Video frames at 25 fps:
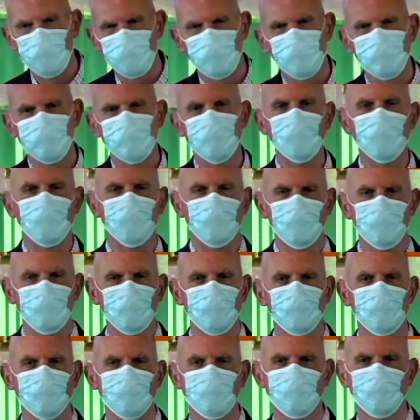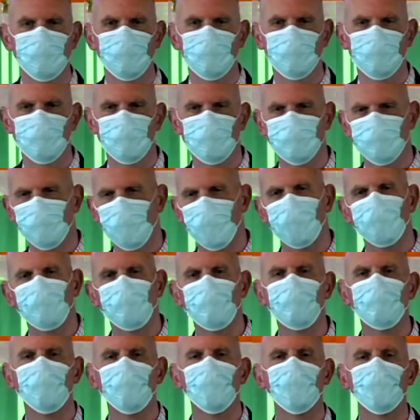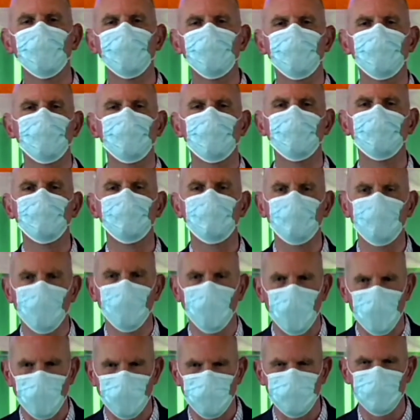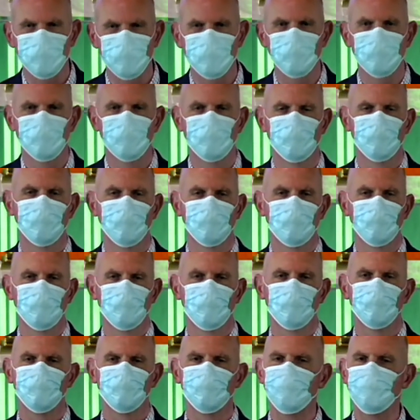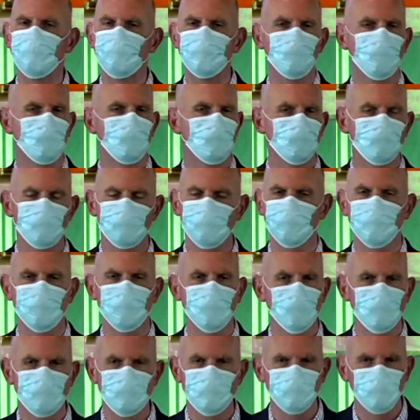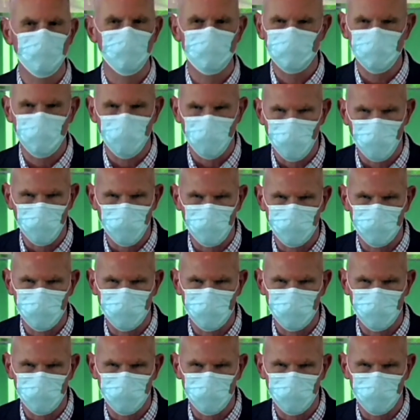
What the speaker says: me, and I will make you plant people for the kingdom of God."